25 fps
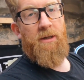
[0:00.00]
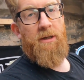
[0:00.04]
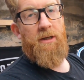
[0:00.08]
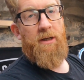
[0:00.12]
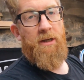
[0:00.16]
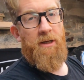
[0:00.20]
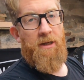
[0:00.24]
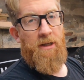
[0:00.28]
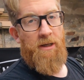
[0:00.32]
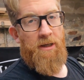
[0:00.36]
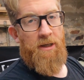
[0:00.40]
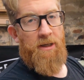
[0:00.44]

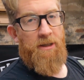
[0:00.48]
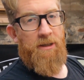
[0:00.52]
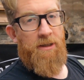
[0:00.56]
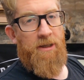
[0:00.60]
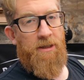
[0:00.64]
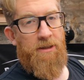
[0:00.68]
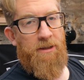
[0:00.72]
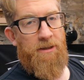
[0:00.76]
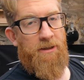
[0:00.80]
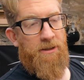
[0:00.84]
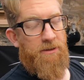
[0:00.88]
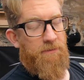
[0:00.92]
at the
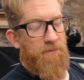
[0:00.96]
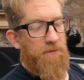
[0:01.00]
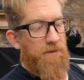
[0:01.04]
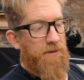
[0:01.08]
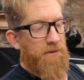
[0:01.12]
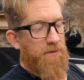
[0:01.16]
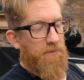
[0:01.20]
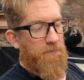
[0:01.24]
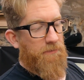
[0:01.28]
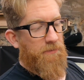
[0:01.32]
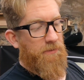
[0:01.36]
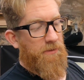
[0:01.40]
end of this
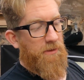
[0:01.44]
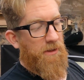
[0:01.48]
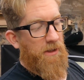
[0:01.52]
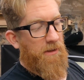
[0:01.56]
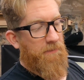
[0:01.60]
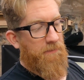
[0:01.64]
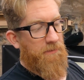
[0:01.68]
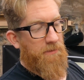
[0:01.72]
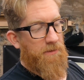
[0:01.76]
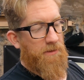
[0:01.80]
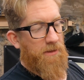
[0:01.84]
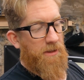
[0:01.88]
video for you to
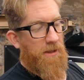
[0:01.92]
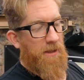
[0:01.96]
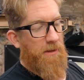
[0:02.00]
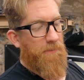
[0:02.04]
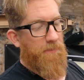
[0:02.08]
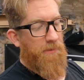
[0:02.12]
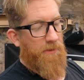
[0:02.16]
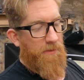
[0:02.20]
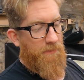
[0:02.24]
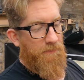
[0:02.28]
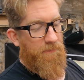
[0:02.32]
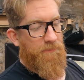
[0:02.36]
have a look at,
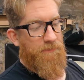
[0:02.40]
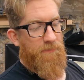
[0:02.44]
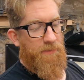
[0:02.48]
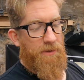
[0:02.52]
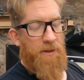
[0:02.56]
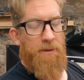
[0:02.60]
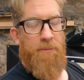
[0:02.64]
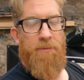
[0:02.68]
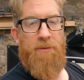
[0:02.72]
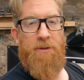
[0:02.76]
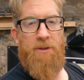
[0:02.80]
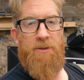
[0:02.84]
but I'm
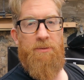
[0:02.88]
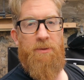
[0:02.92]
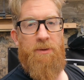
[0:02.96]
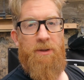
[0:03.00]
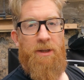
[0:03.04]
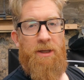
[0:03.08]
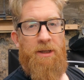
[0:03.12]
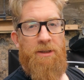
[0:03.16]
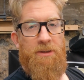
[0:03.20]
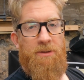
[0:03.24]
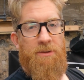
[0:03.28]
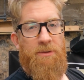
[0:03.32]
pretty pleased with
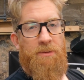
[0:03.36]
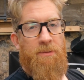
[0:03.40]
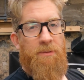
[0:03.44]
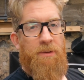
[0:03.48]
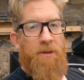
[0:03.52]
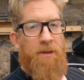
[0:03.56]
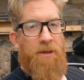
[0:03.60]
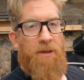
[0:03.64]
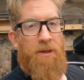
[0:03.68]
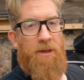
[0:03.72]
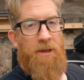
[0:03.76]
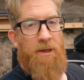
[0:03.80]
that. So
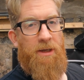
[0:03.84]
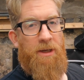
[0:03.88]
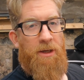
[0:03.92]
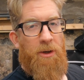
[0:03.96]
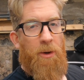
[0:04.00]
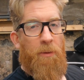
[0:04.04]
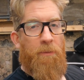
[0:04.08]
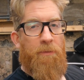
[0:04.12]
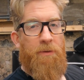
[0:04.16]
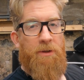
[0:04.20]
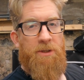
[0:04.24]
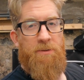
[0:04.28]

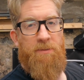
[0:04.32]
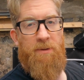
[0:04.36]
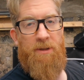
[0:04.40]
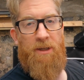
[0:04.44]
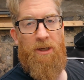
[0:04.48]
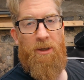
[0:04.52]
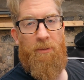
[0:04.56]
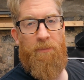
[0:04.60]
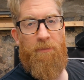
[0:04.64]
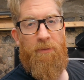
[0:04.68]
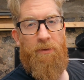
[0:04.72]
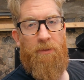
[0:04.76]
hopefully it's been
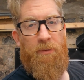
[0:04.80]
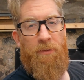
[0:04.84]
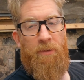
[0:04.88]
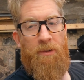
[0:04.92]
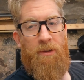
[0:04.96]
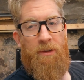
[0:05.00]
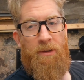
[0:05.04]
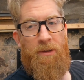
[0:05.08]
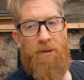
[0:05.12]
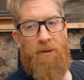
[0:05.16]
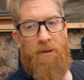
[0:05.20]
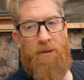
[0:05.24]
helpful.
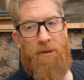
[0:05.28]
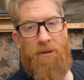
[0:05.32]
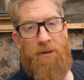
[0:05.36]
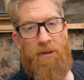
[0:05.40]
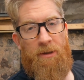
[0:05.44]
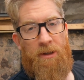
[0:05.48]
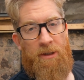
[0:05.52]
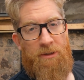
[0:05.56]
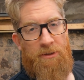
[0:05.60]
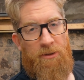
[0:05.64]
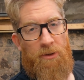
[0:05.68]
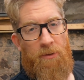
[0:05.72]

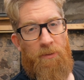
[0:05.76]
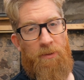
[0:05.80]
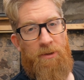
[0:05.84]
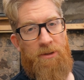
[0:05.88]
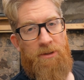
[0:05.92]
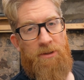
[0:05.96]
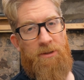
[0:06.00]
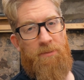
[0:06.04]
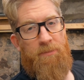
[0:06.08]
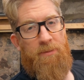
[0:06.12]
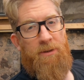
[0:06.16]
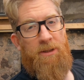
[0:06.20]
As
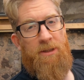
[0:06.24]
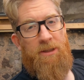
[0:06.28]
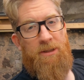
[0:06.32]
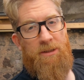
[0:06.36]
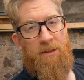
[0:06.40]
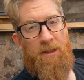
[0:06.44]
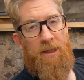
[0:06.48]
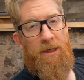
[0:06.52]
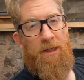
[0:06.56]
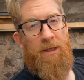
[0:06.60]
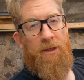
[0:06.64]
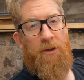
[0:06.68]
always, please
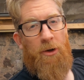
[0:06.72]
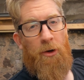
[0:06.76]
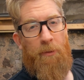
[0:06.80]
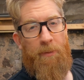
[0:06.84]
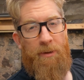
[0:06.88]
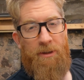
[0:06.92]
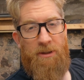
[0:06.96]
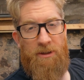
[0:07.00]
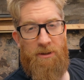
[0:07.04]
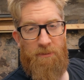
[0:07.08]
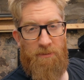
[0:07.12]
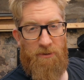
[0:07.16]
like,
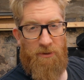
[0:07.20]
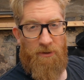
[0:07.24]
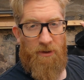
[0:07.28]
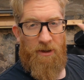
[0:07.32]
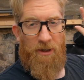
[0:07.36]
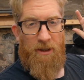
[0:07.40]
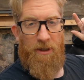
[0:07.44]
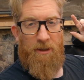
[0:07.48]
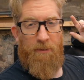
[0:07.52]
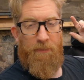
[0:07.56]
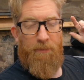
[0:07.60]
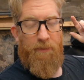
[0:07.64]
comment,
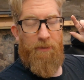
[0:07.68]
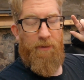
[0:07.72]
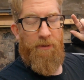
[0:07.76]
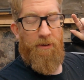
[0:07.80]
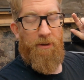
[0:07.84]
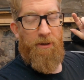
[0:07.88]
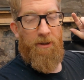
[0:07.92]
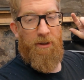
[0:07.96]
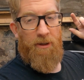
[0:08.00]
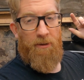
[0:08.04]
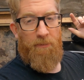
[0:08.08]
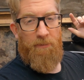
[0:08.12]
subscribe,
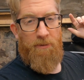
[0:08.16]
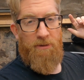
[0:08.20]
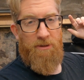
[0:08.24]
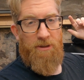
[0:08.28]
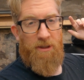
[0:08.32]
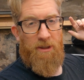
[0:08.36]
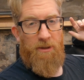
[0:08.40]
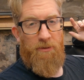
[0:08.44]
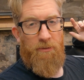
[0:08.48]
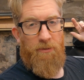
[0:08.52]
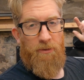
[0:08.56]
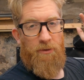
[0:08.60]
help the
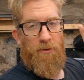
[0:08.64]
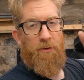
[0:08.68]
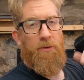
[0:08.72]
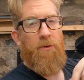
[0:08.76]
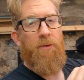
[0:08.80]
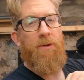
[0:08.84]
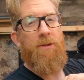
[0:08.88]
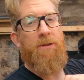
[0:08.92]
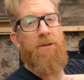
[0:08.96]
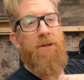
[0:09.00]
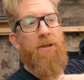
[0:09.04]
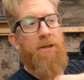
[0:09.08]
channel grow
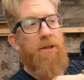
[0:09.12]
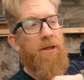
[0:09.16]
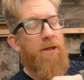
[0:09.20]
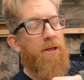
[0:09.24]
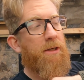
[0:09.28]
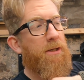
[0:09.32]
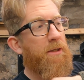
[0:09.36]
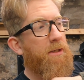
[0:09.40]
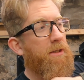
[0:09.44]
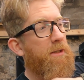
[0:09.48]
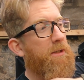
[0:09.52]
into the